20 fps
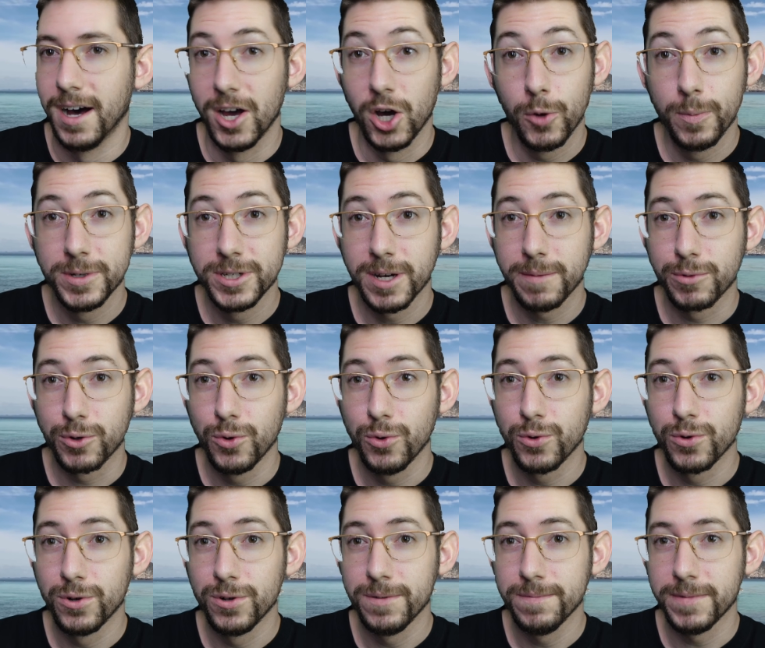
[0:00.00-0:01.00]
I opened up
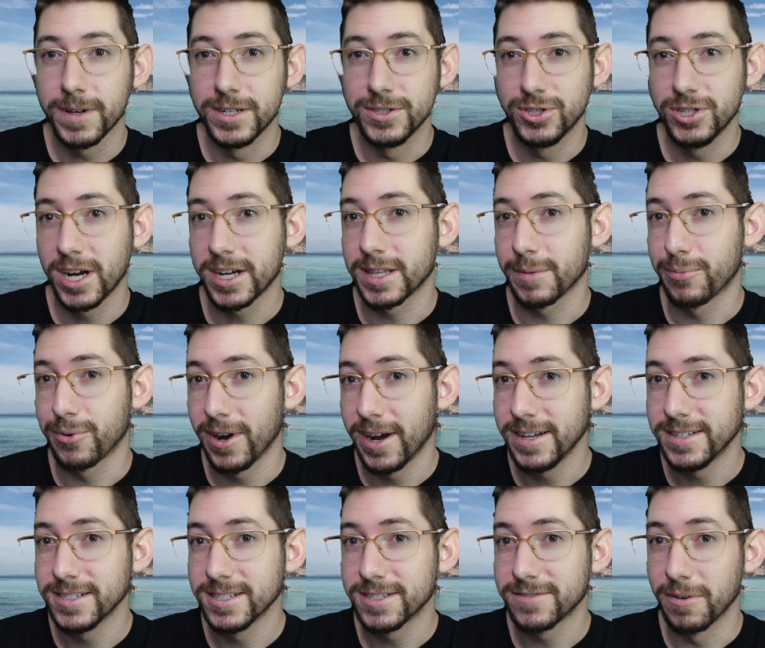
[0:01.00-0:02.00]
Google and checked the
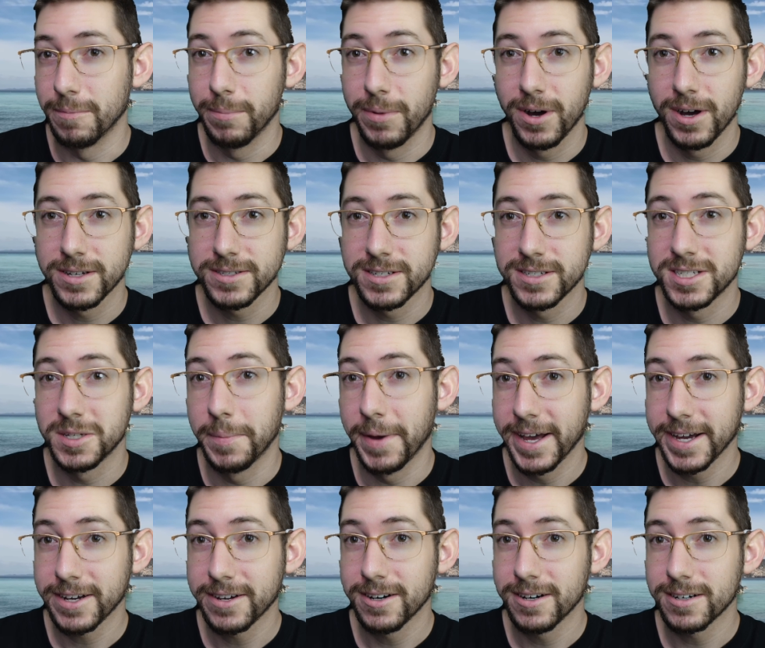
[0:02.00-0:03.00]
prices from Boston to
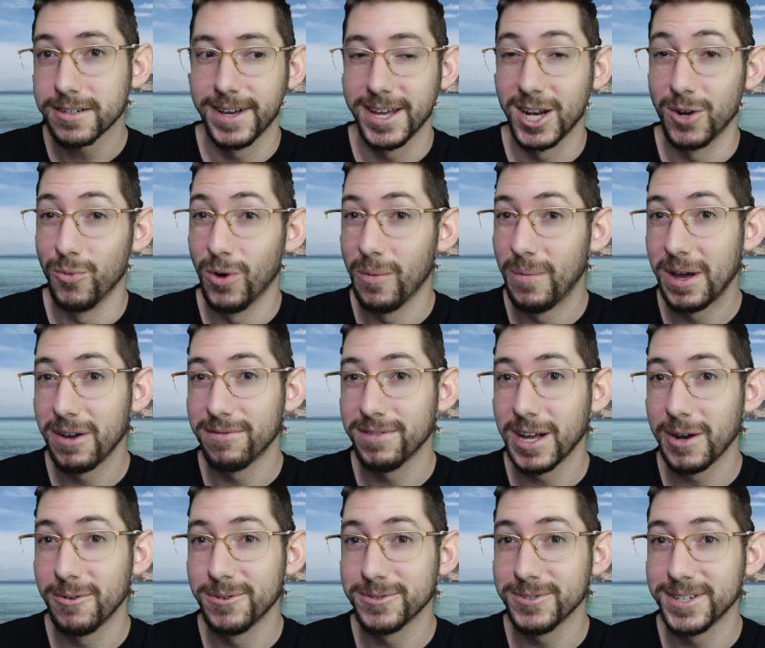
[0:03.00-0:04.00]
Bangkok, and a one-way
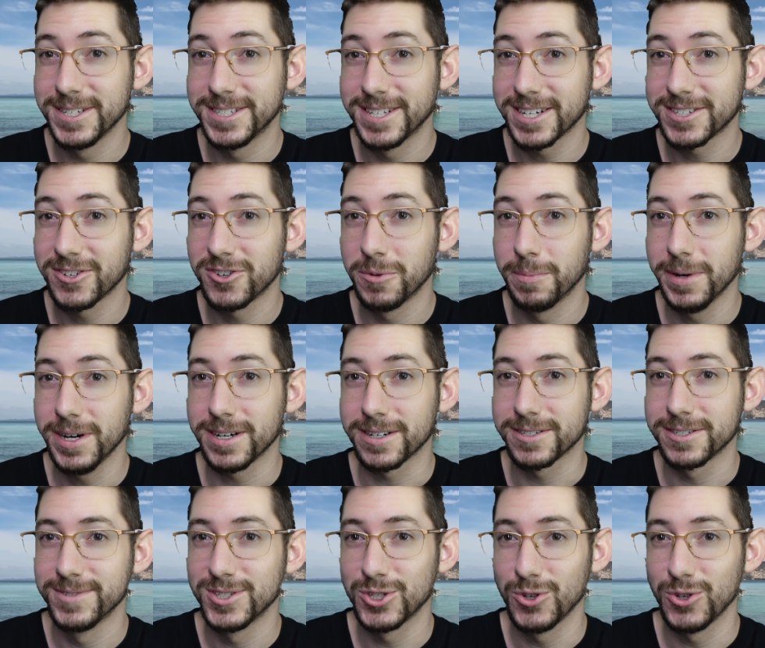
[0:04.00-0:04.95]
flight was only $600.